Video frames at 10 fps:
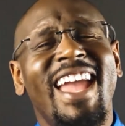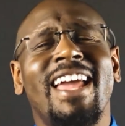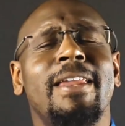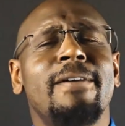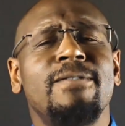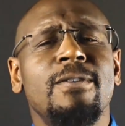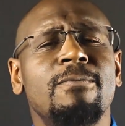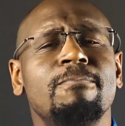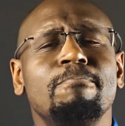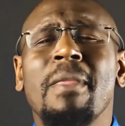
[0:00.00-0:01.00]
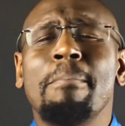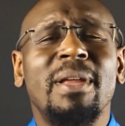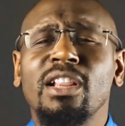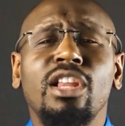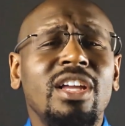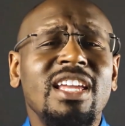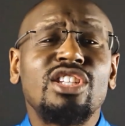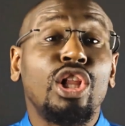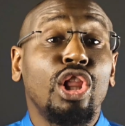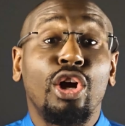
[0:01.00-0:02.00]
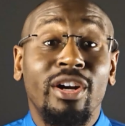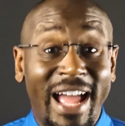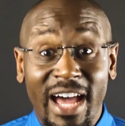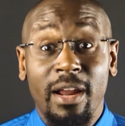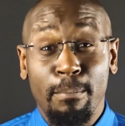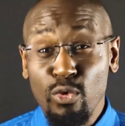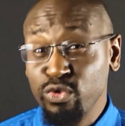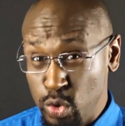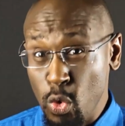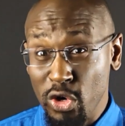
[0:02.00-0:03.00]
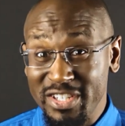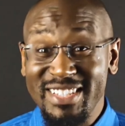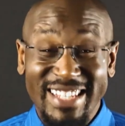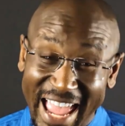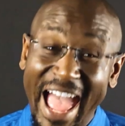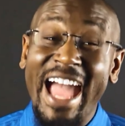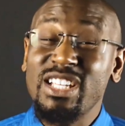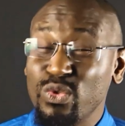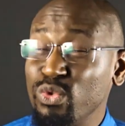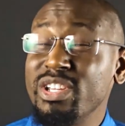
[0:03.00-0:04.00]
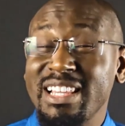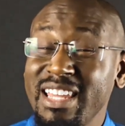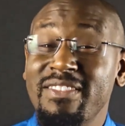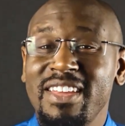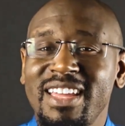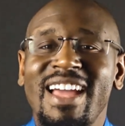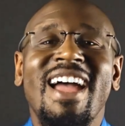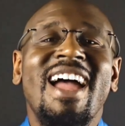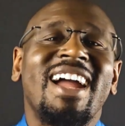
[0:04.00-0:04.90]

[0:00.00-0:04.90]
And if you've been looking to learn how to move towards tax-free living,